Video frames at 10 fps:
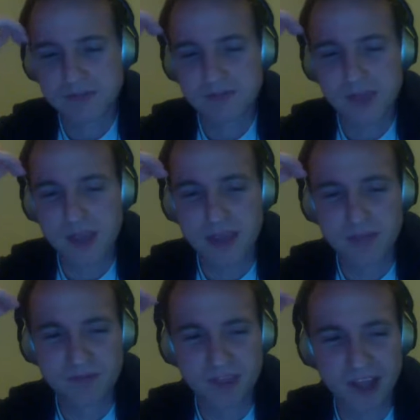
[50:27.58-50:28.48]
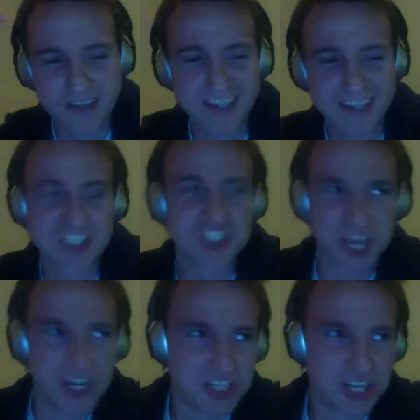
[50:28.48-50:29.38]
and like
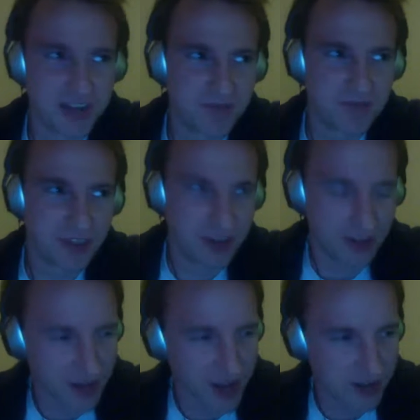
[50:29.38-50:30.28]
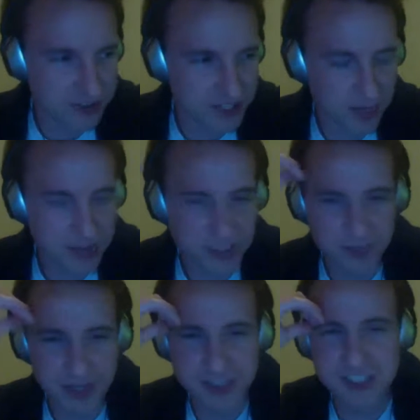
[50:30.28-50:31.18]
exchanging it for the Intercontinental Championship.
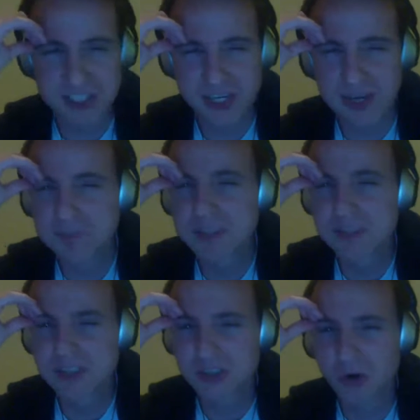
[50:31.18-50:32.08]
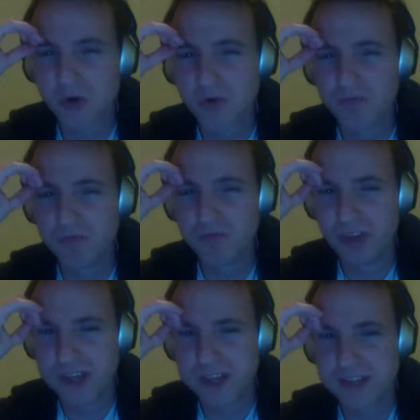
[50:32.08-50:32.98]
It seems so
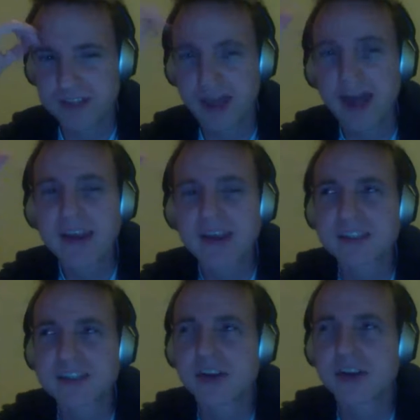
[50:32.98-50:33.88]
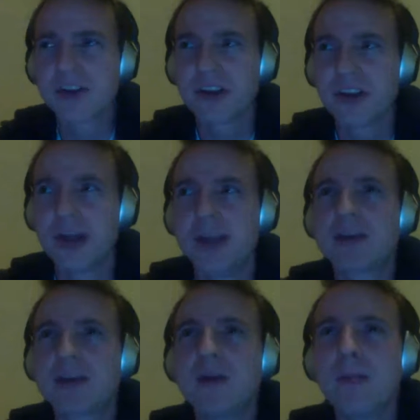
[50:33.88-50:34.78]
Vince, not necessarily like
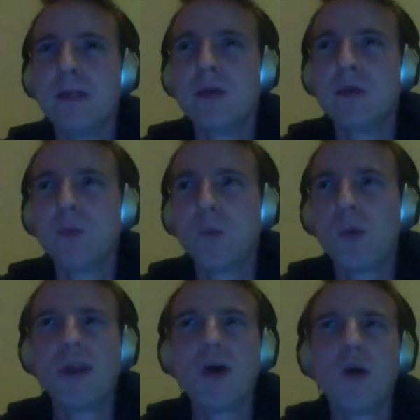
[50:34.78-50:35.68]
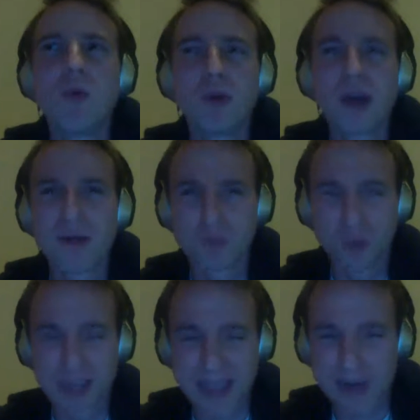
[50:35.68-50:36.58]
we
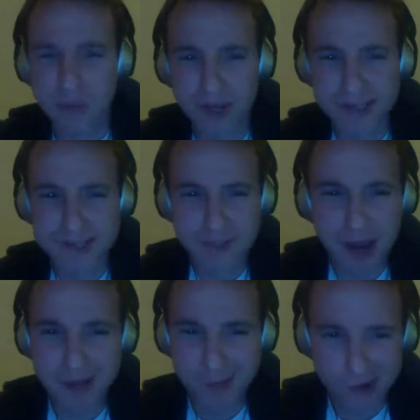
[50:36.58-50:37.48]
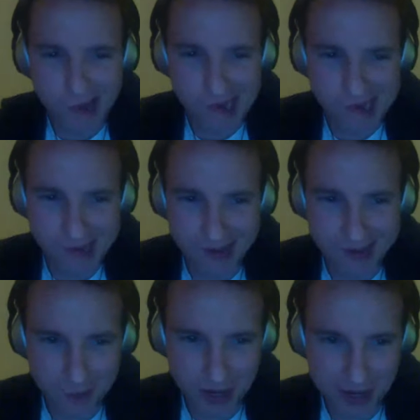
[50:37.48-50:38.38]
can't read his mind. We're not in on
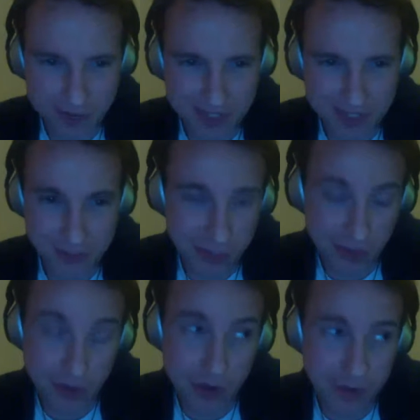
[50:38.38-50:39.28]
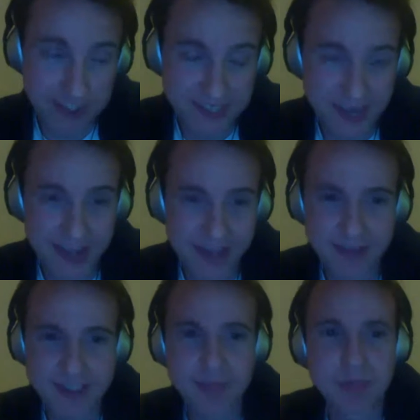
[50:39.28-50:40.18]
creative meetings. We don't know he's saying
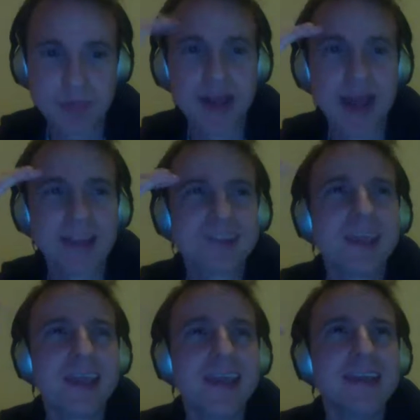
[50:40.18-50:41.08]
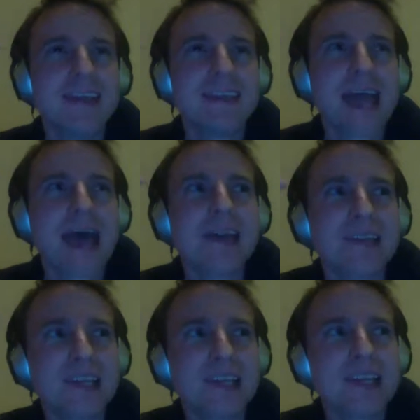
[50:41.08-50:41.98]
this, but it is at
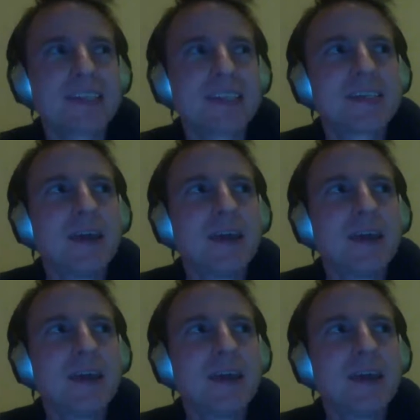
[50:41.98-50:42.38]
least